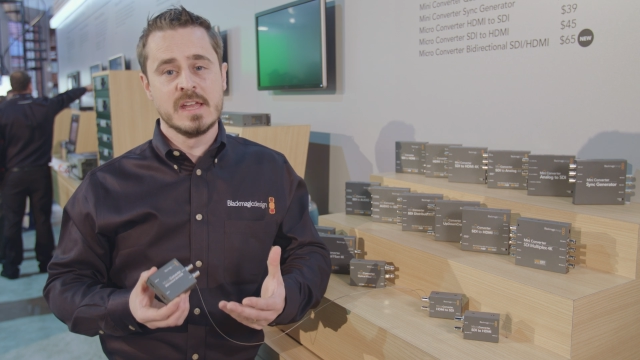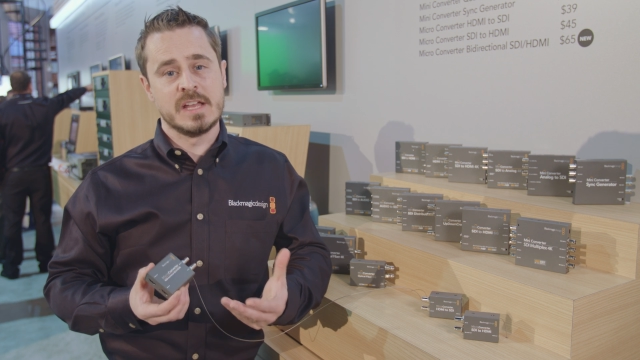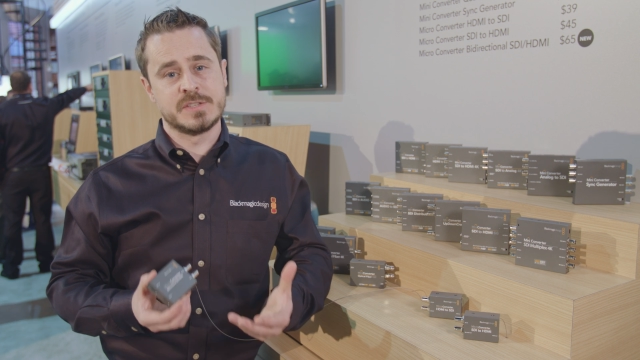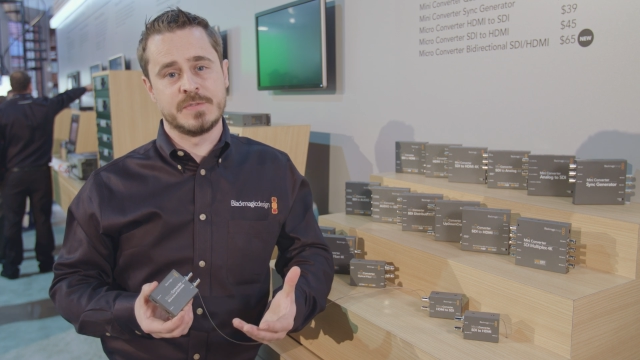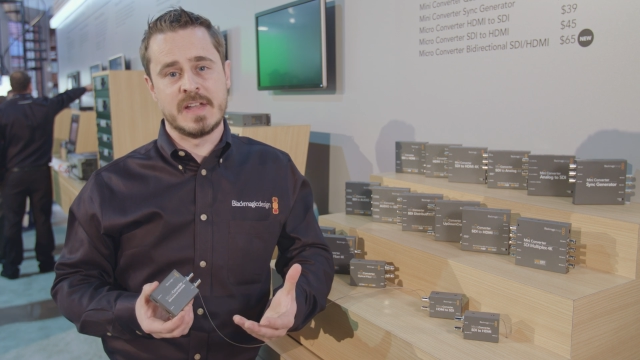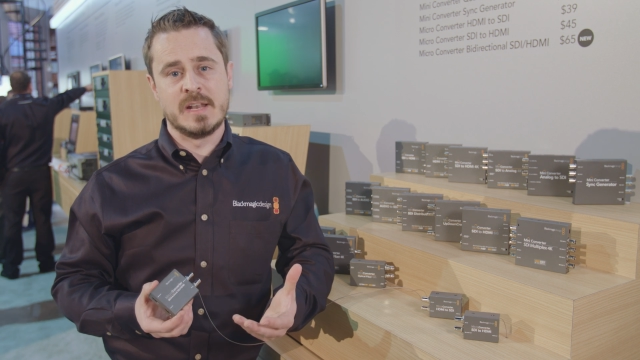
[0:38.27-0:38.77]

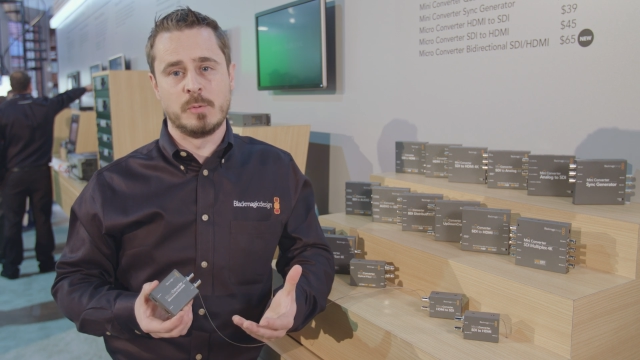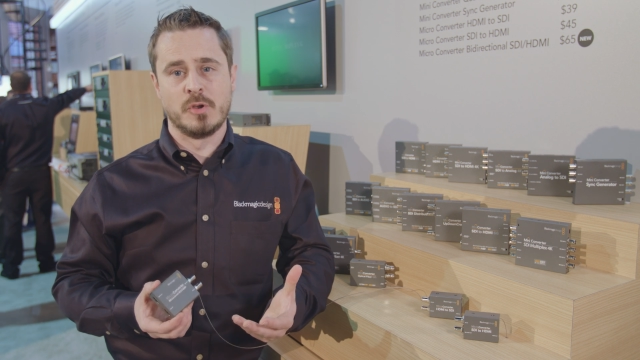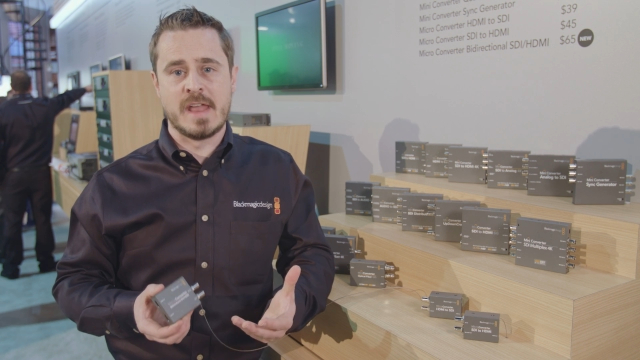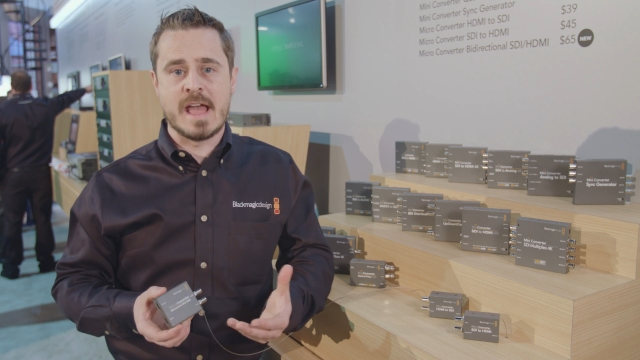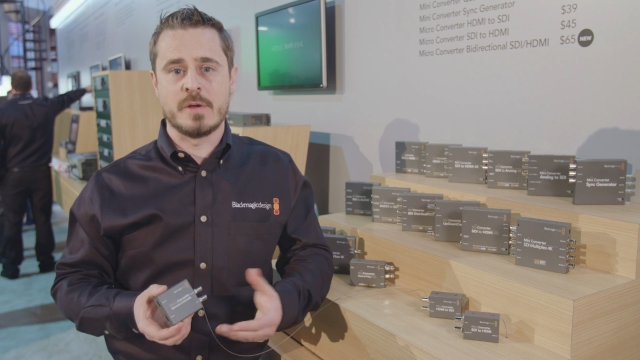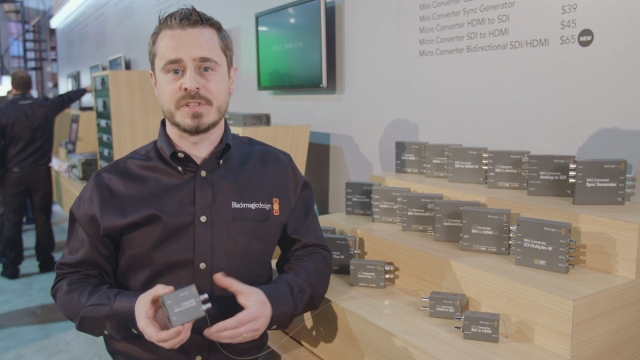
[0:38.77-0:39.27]
It's available
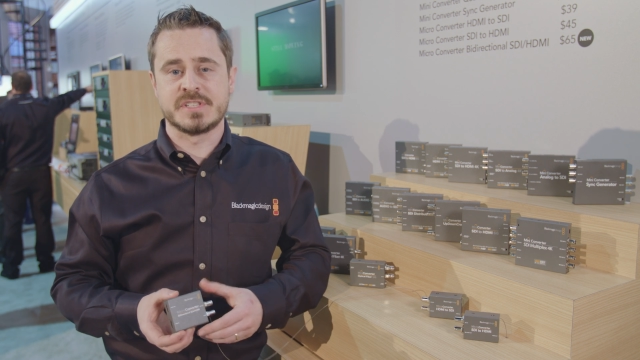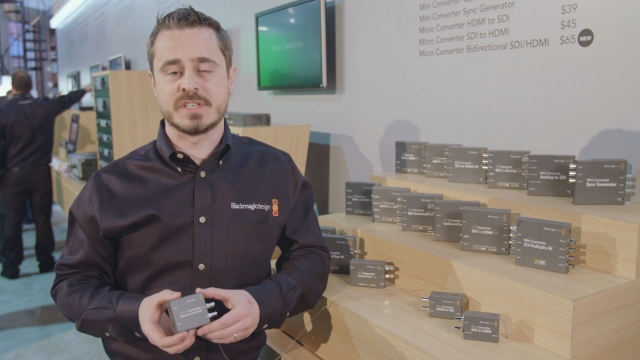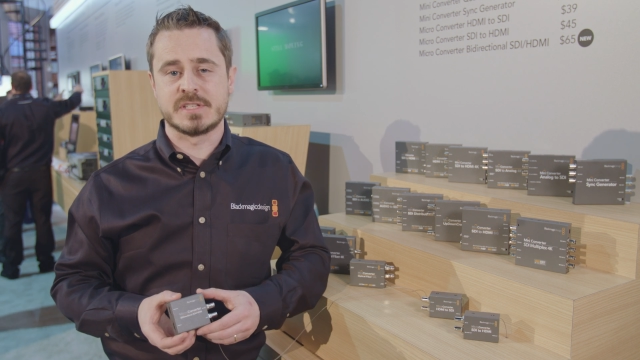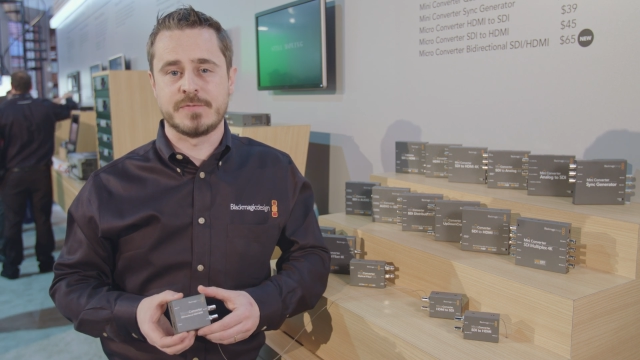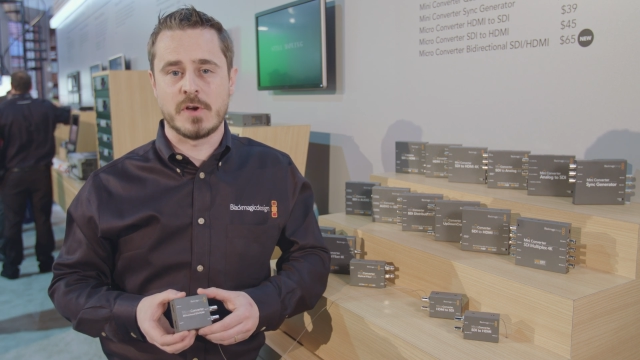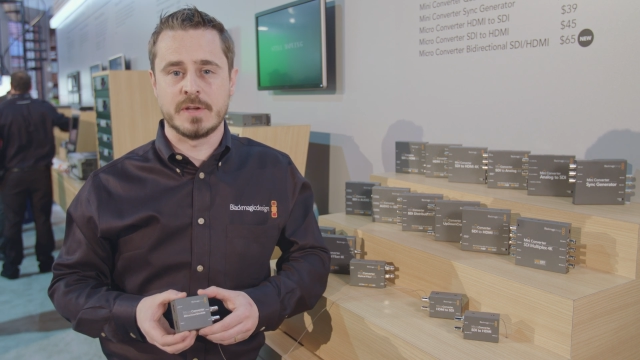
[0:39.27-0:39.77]
now at
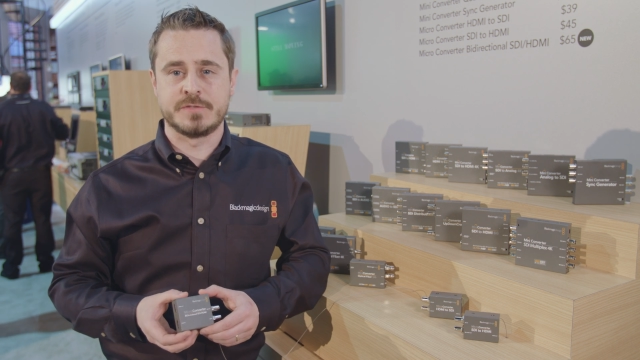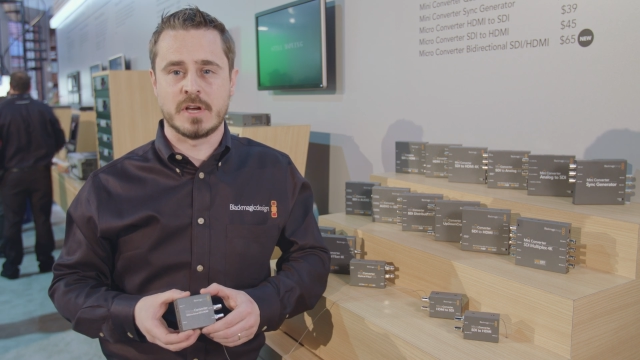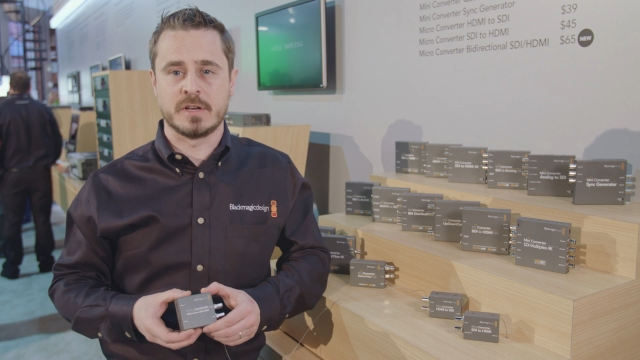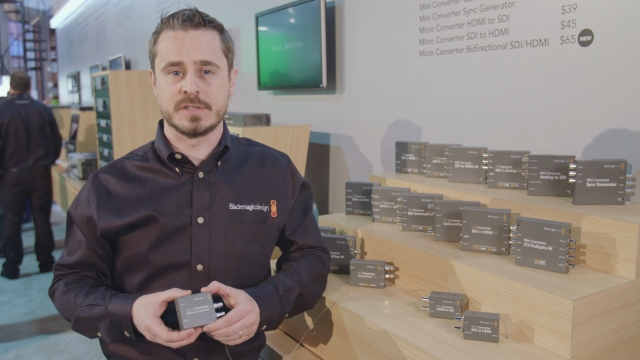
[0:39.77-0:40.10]
$65.